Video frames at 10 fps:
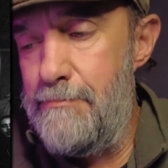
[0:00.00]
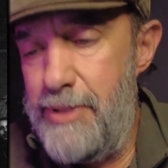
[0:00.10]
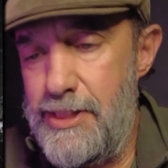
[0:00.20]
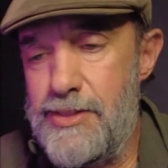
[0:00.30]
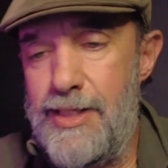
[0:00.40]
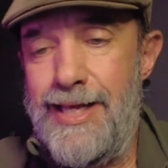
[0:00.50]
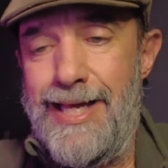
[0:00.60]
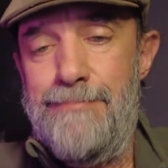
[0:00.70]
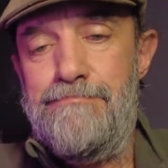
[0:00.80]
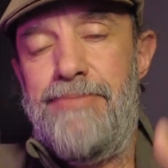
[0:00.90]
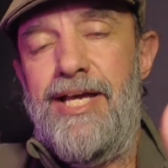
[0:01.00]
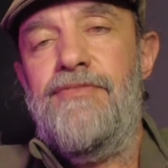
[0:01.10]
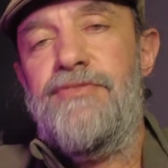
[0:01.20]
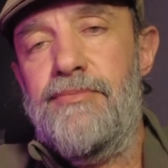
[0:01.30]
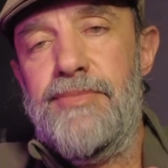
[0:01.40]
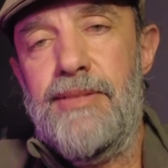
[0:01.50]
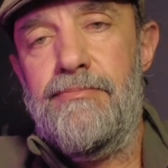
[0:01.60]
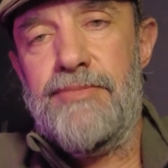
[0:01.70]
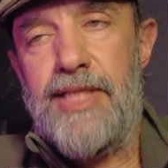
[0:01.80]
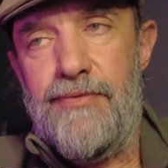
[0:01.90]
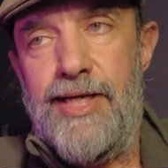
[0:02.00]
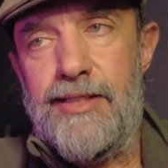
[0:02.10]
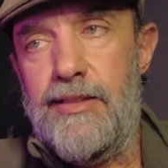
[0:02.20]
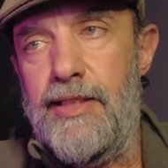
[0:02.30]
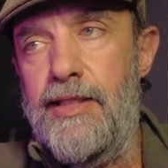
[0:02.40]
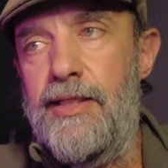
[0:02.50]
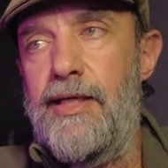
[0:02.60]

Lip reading: but I buy from them directly.